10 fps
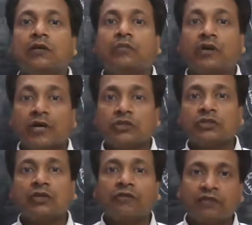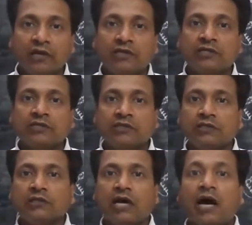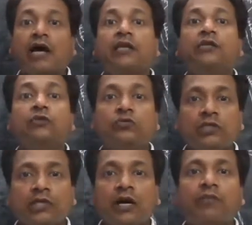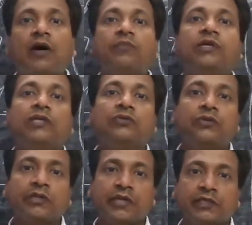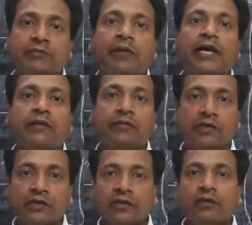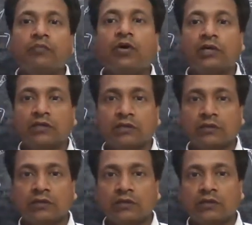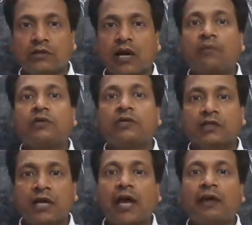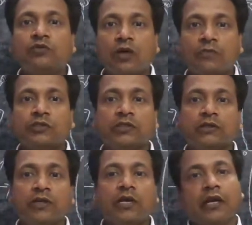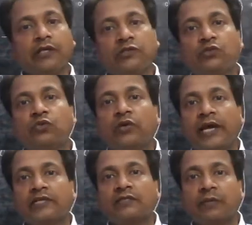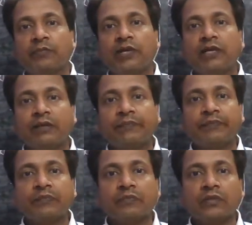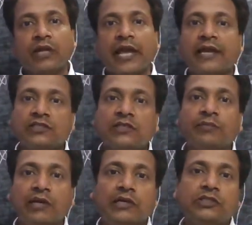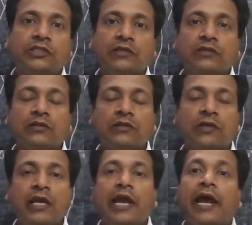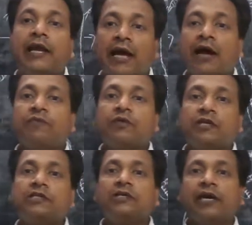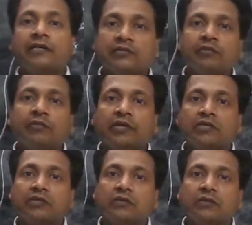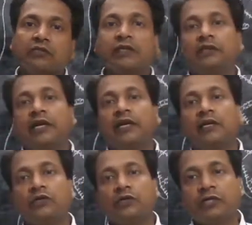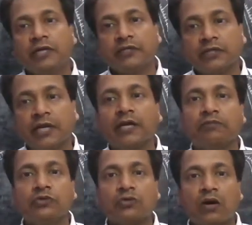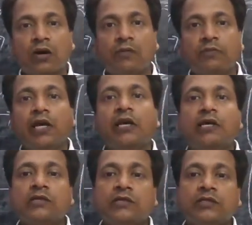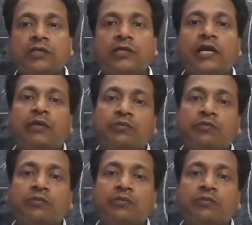production of energy or using up of the nutrients by our body after the absorption is known as simply assimilation. And after the assimilation, when that nutrients get absorbed, energy get